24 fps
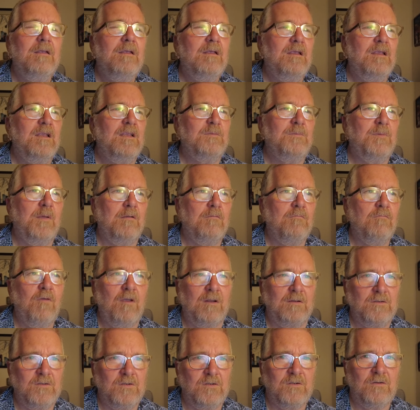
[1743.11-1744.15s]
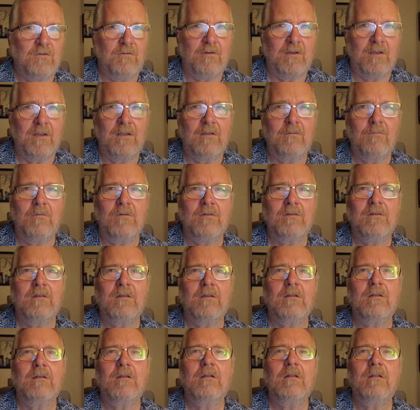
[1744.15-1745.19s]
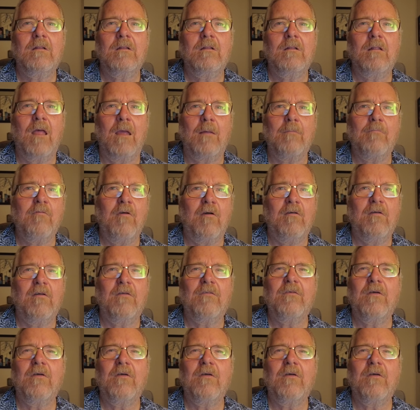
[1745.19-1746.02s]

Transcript: is by registering it with the Library of